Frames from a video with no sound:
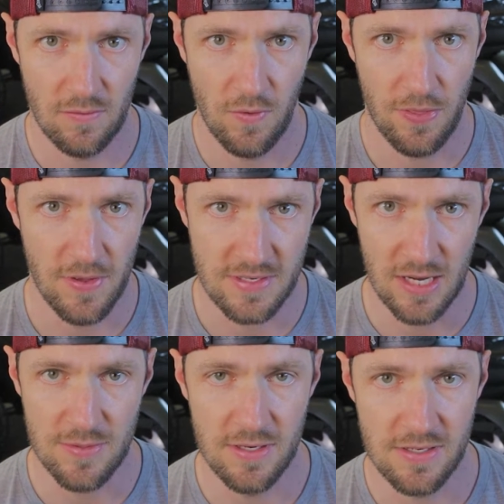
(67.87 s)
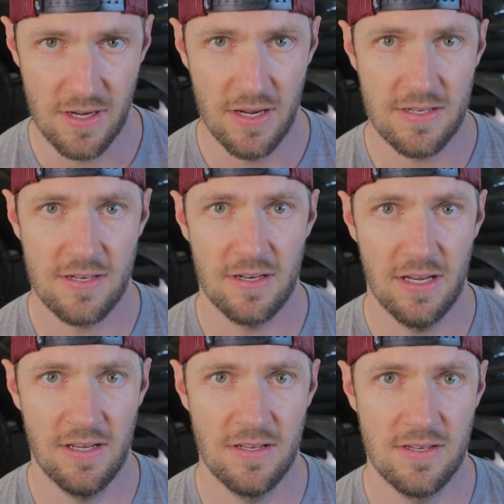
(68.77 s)
with this Gibson exhaust
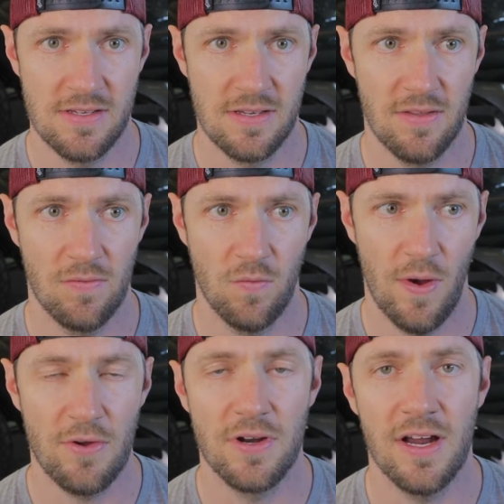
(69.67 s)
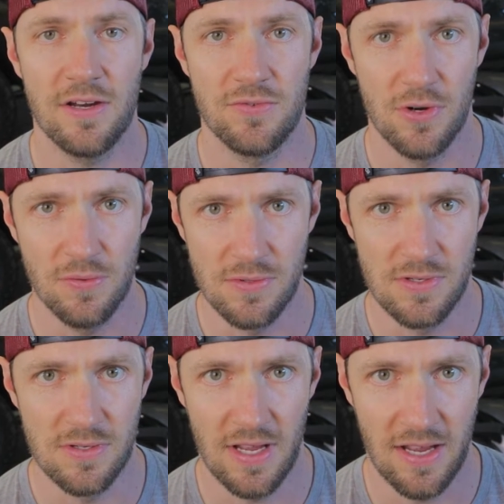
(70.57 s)
is whether or not it drones.